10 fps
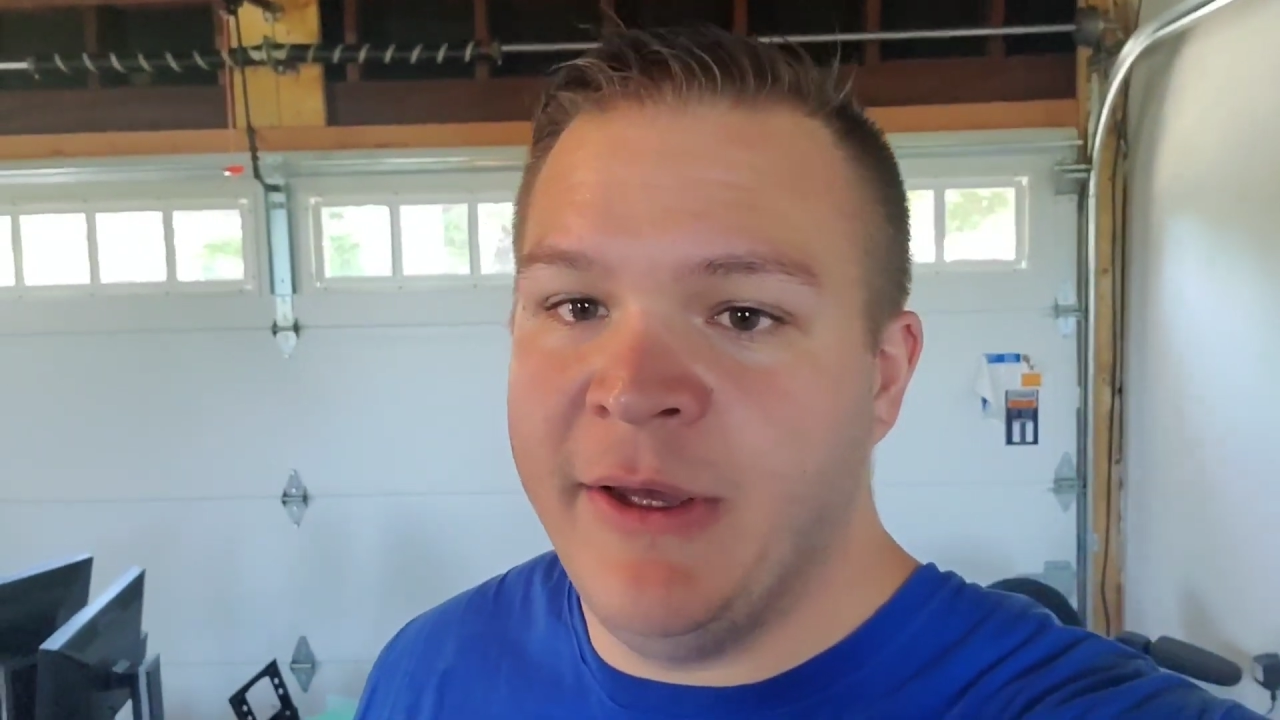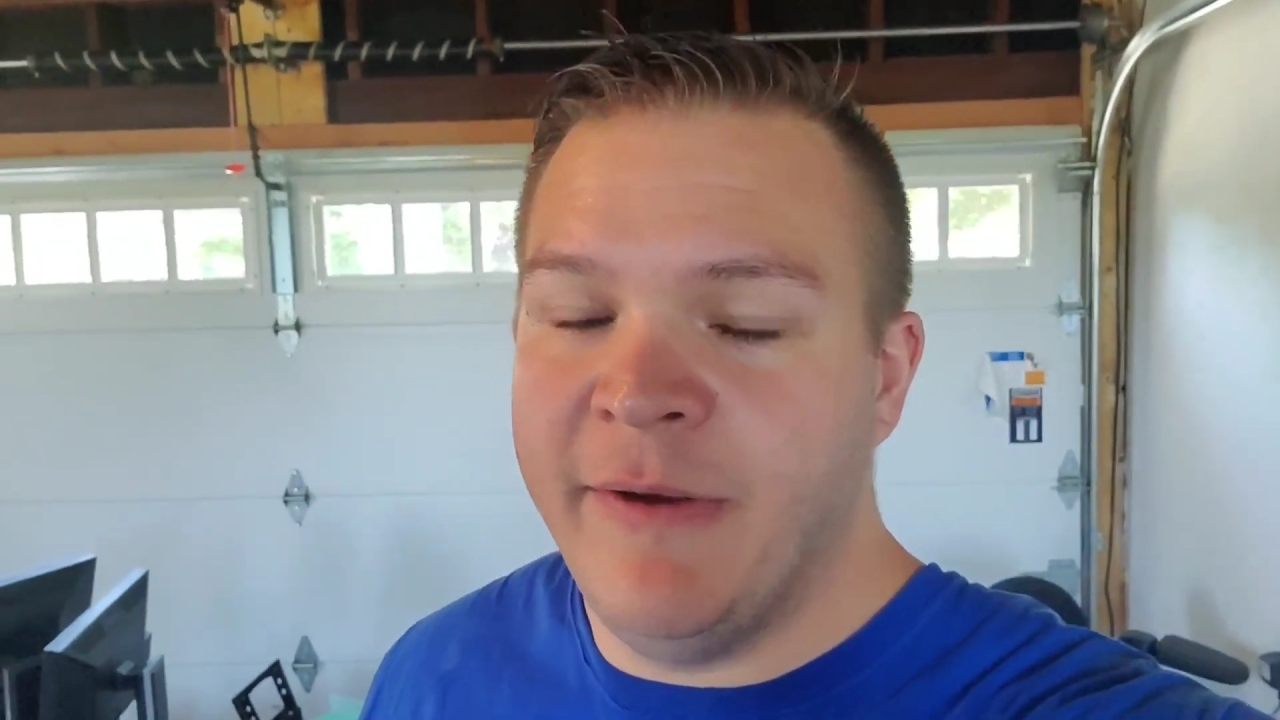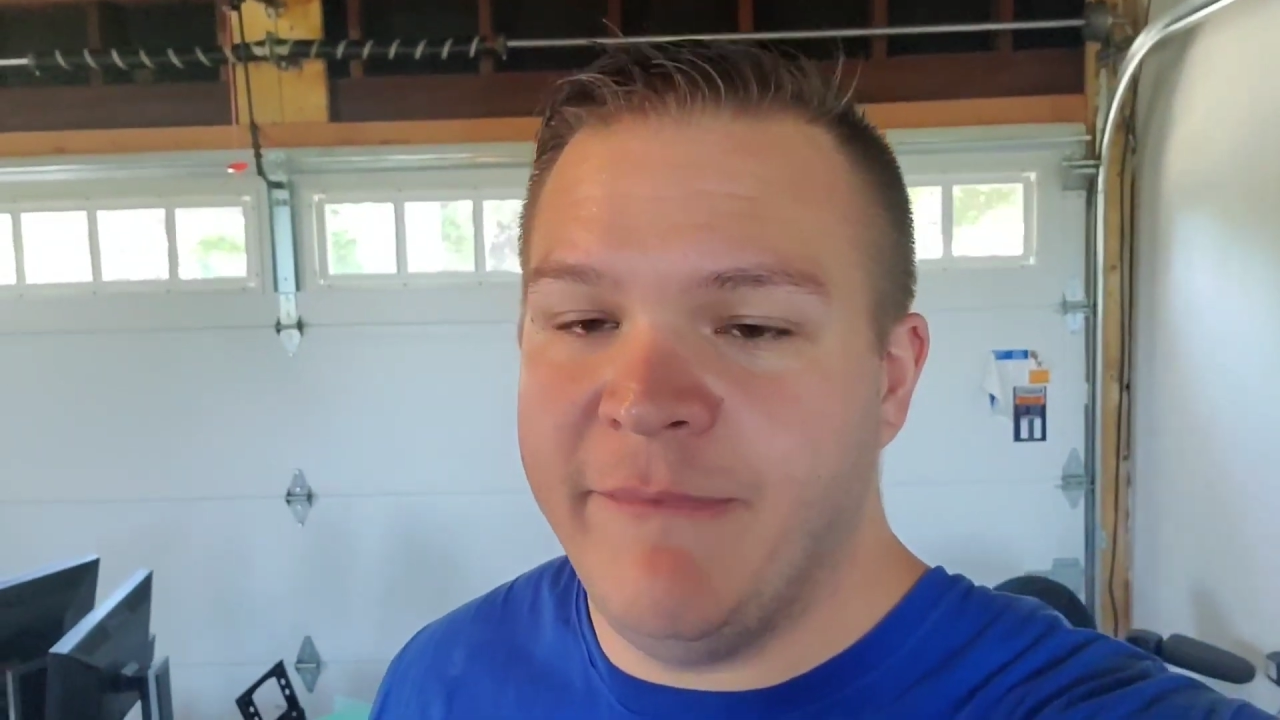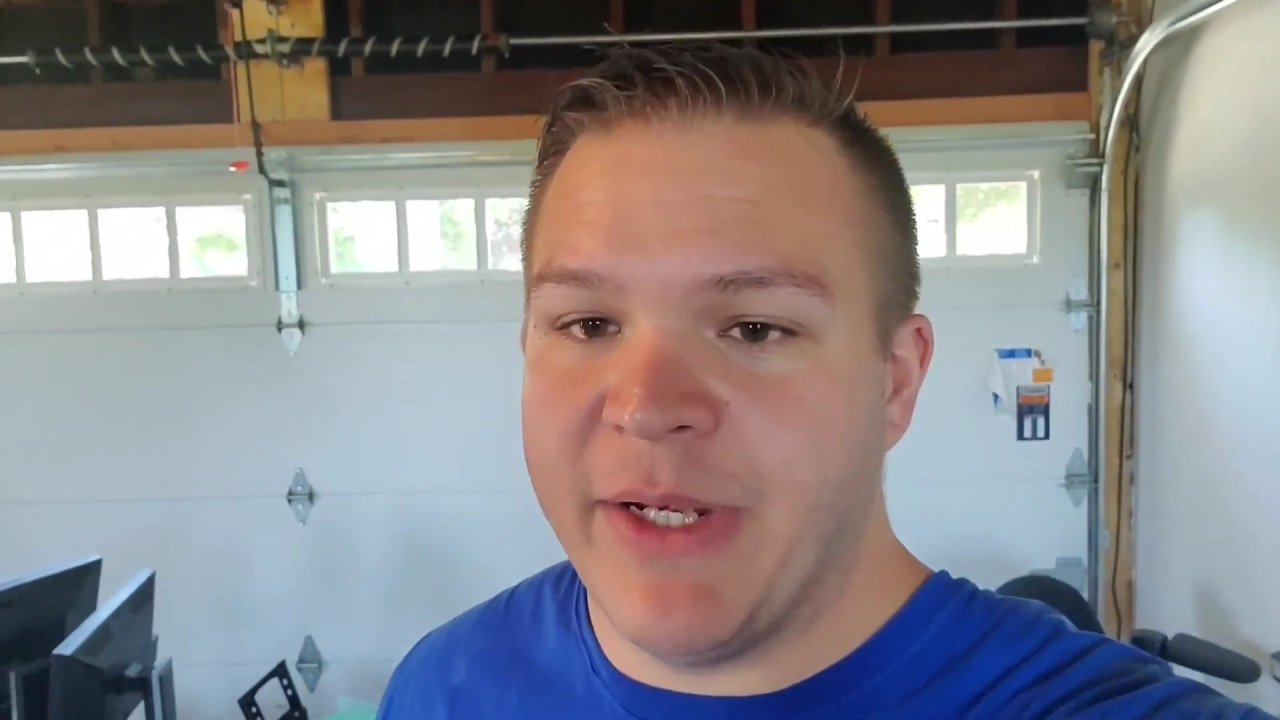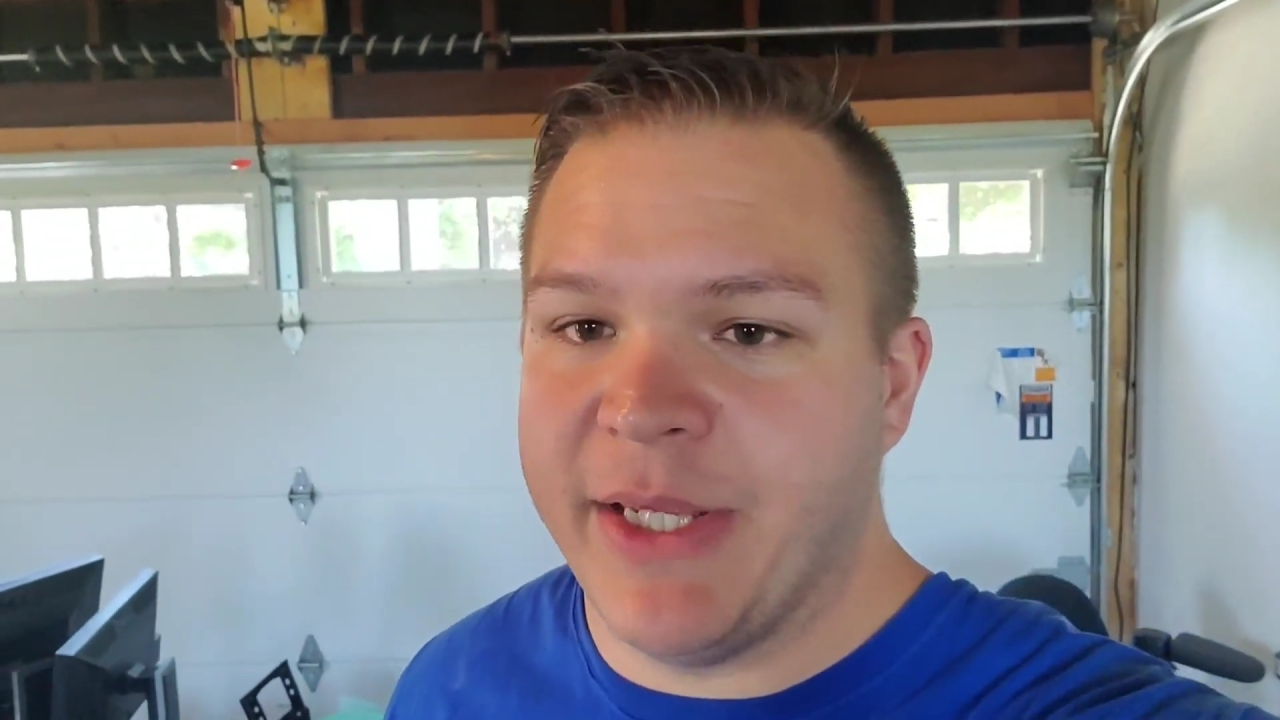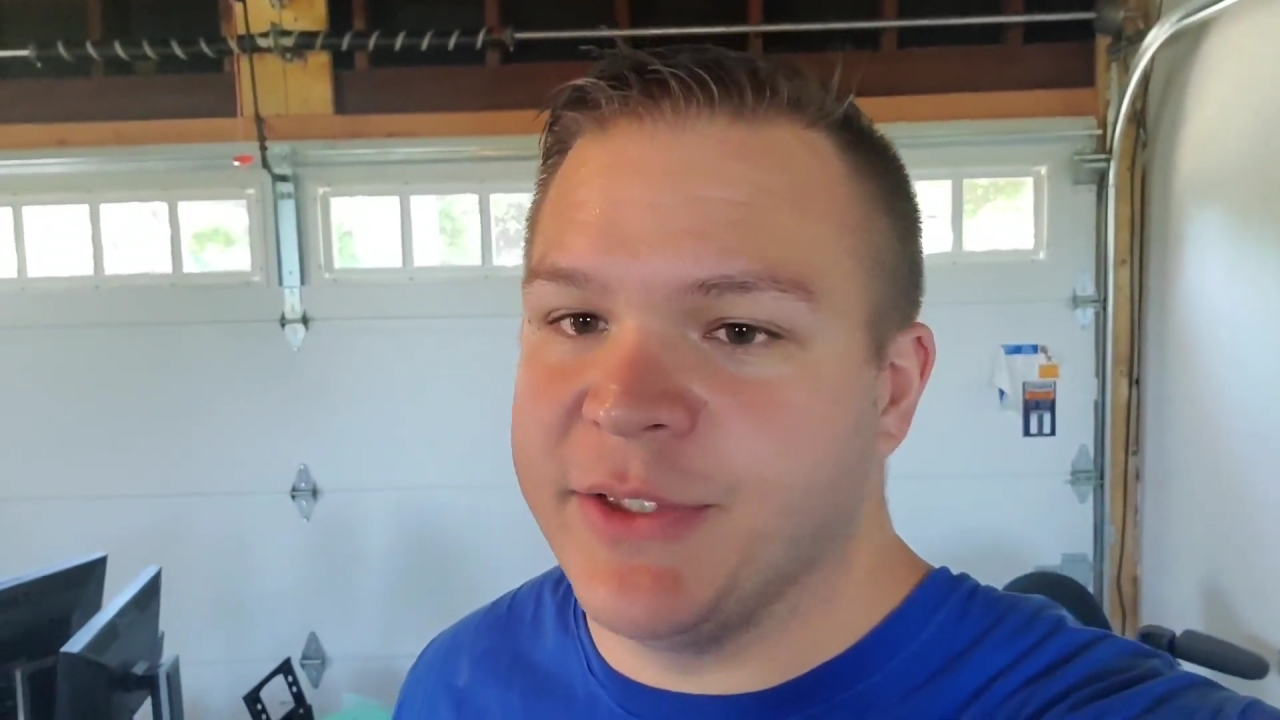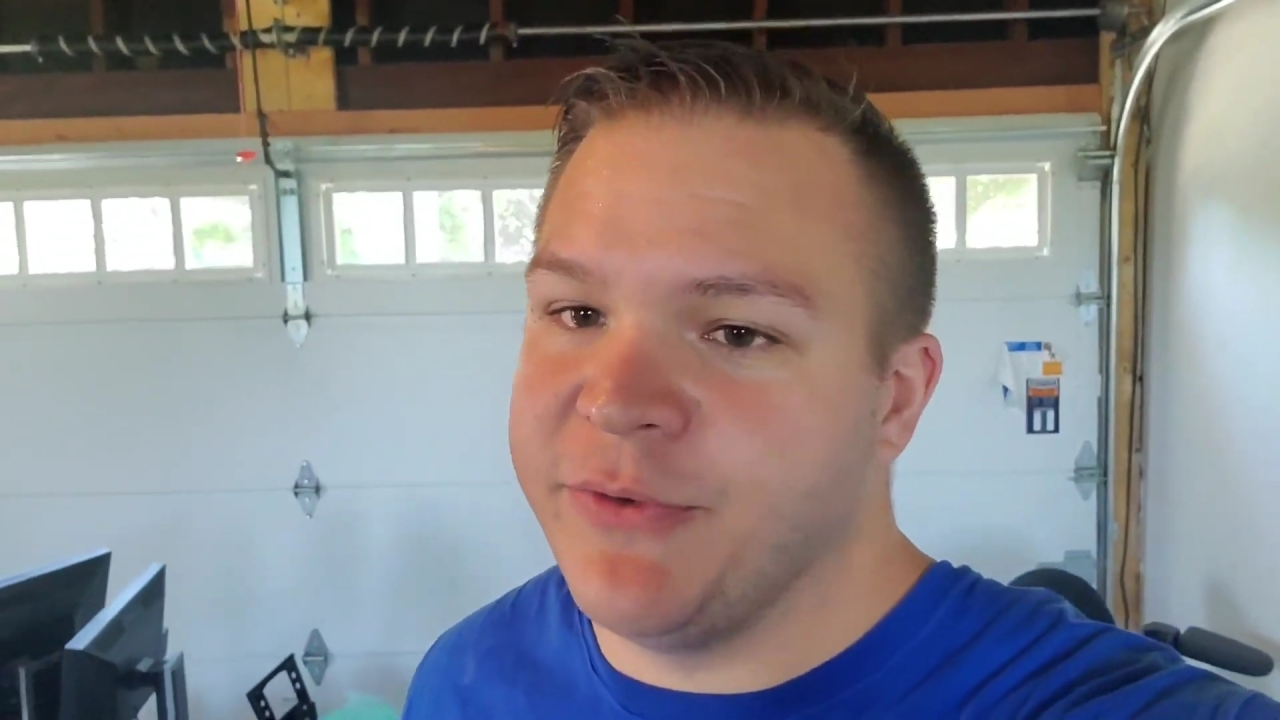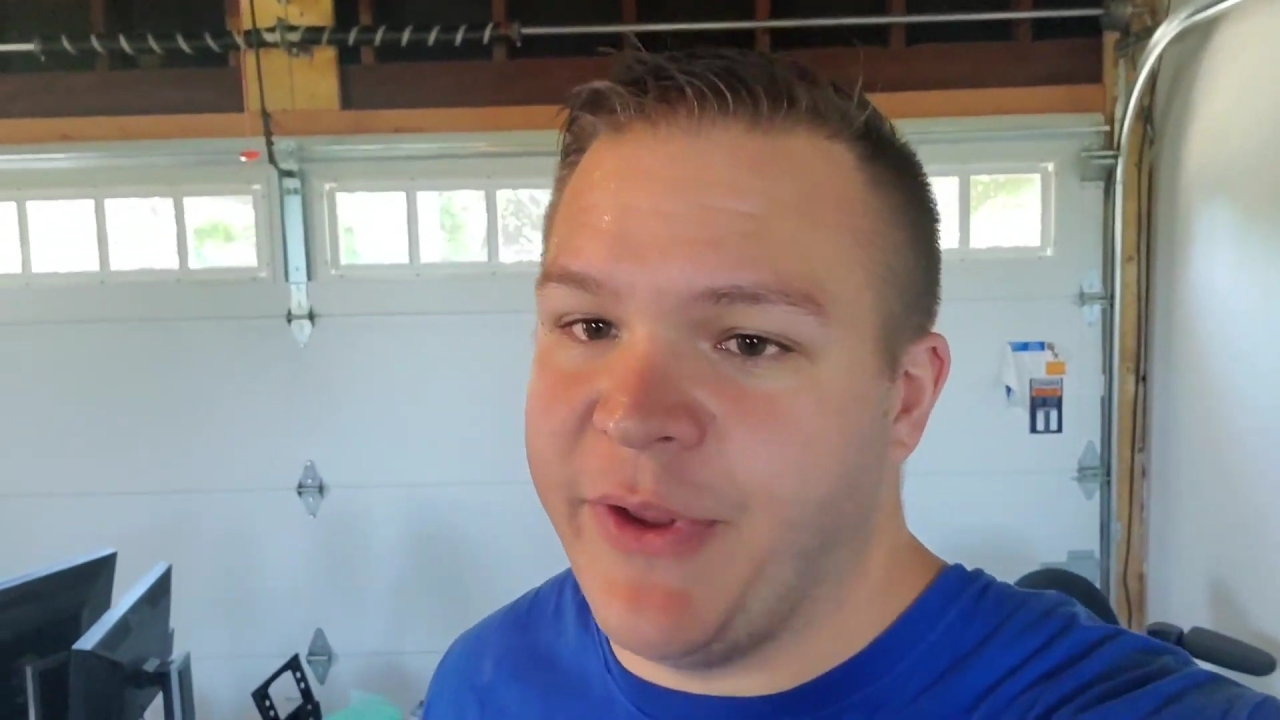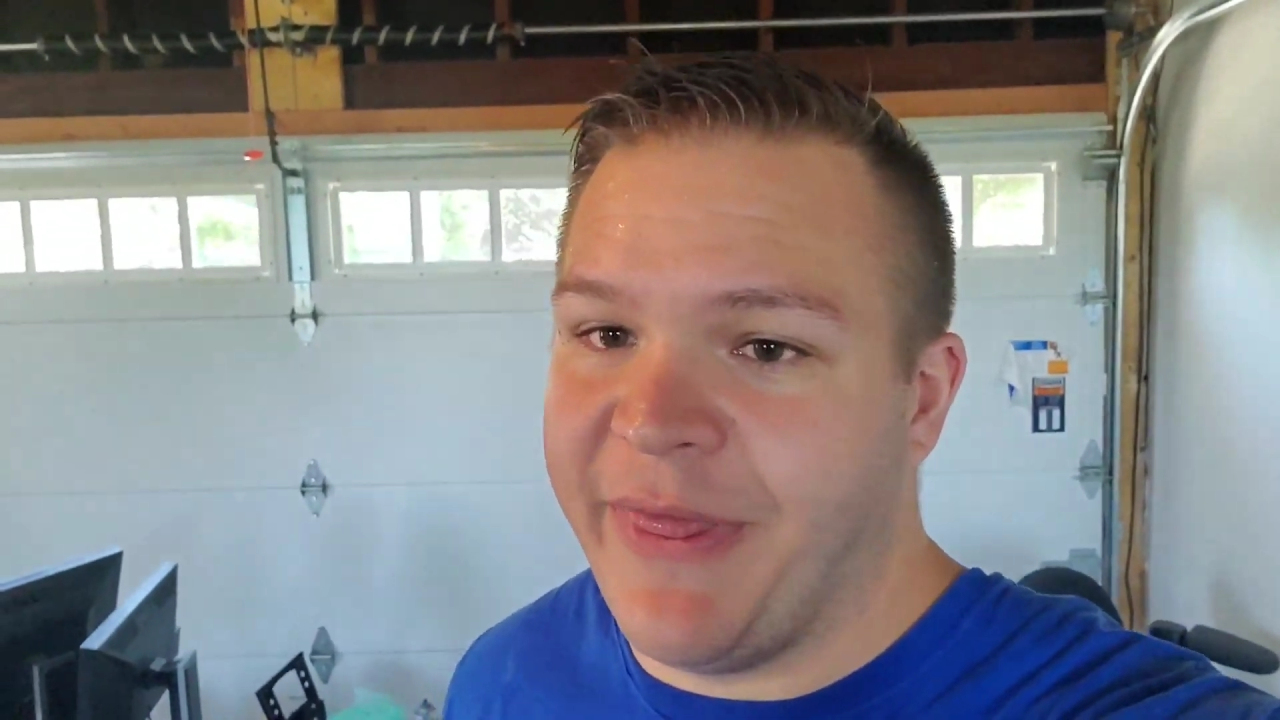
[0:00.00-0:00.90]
fittings for